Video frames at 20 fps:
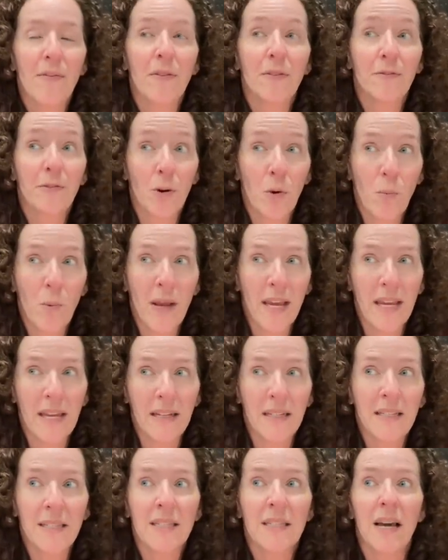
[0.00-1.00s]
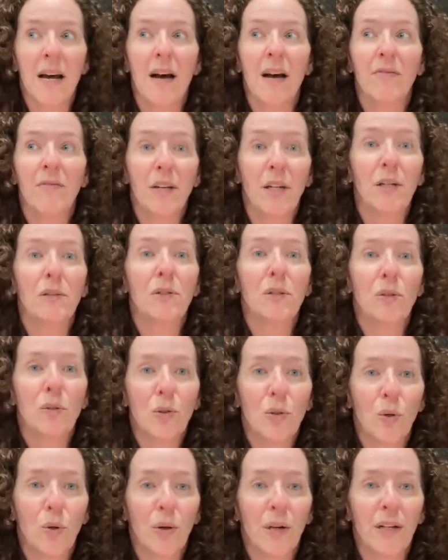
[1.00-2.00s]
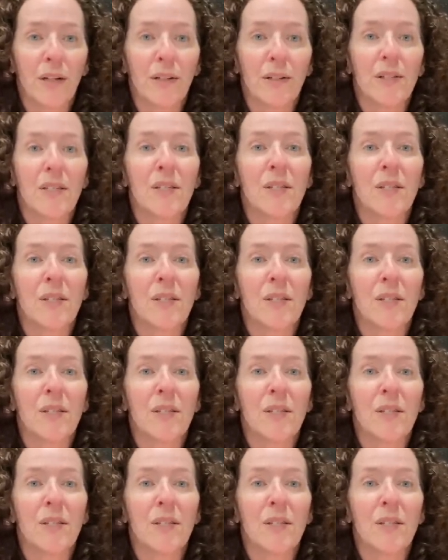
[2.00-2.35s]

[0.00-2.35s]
for Wings video tutorials.